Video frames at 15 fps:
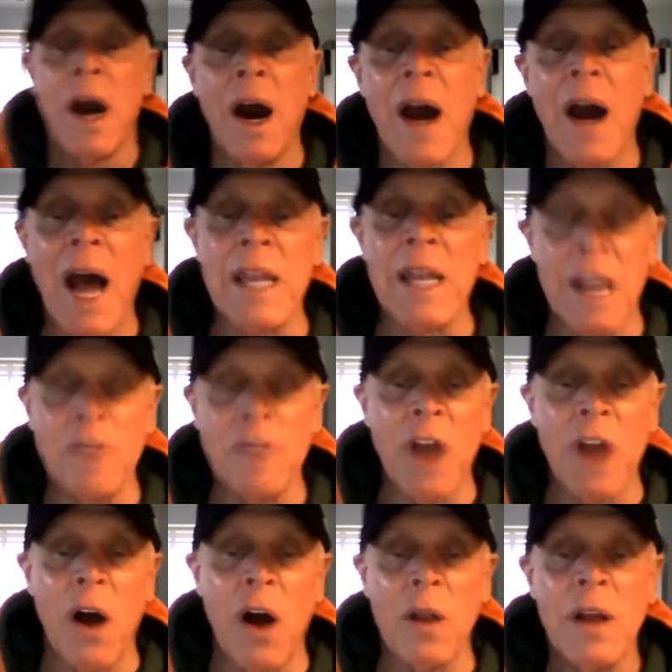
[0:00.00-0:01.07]
I love
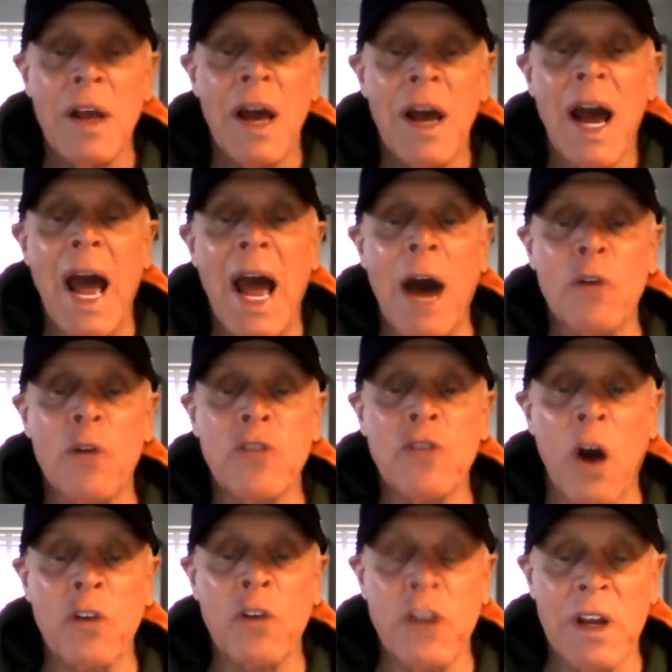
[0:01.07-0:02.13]
y'all. I'll
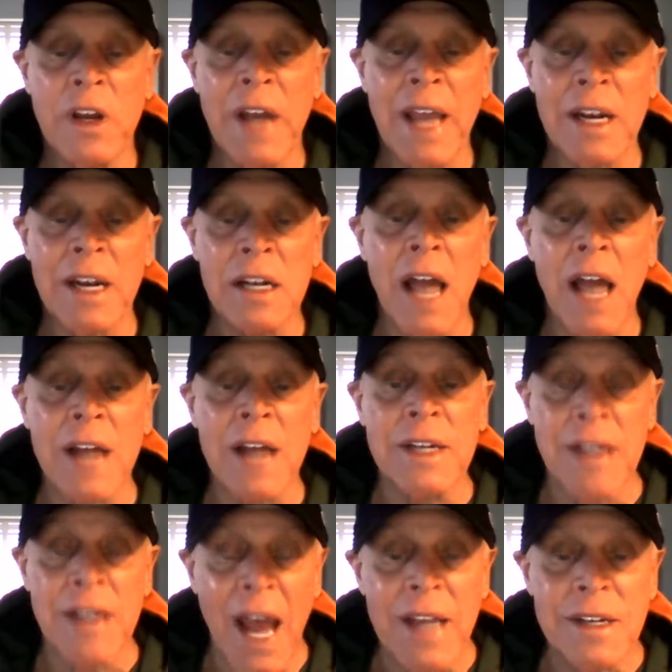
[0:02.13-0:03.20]
talk to you at 8 o'clock
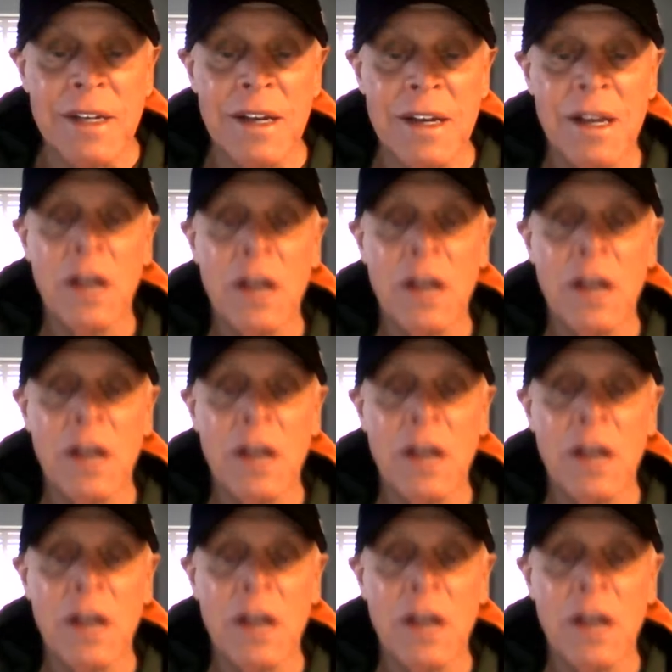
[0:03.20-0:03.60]
tonight.